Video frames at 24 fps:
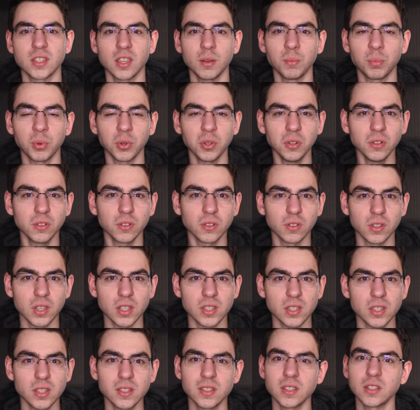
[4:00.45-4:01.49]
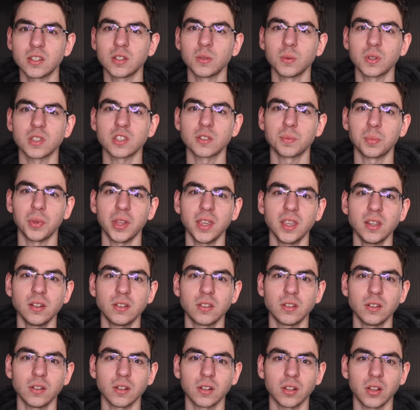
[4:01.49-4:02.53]
simple, it's easy to
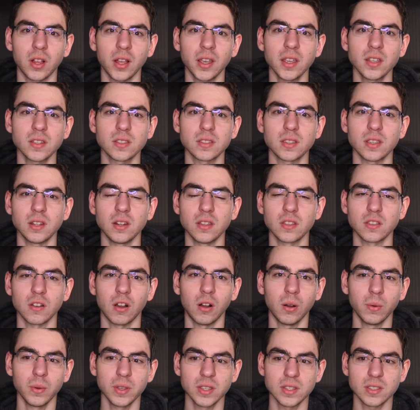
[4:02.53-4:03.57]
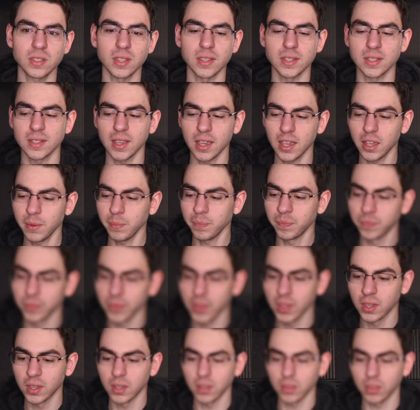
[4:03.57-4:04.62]
explain to your clients, and it's always the same
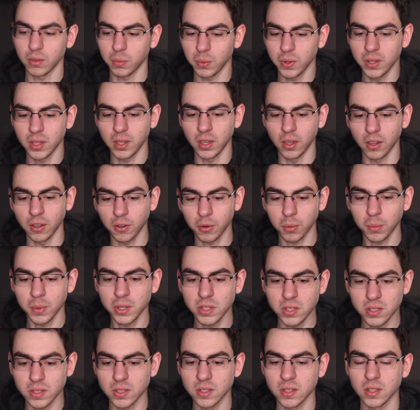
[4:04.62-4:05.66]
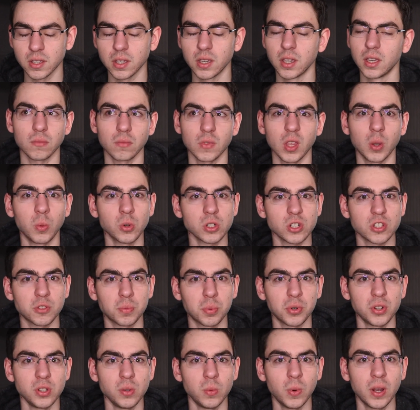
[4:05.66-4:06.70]
3 increments. It works
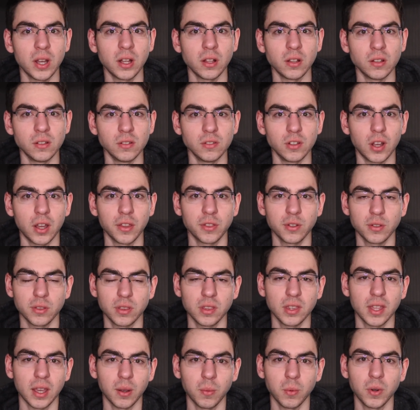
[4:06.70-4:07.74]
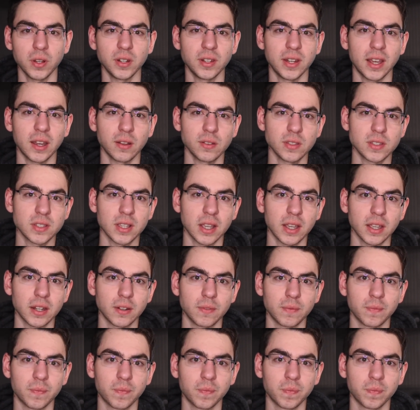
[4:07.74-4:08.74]
pretty well, other than that one downside.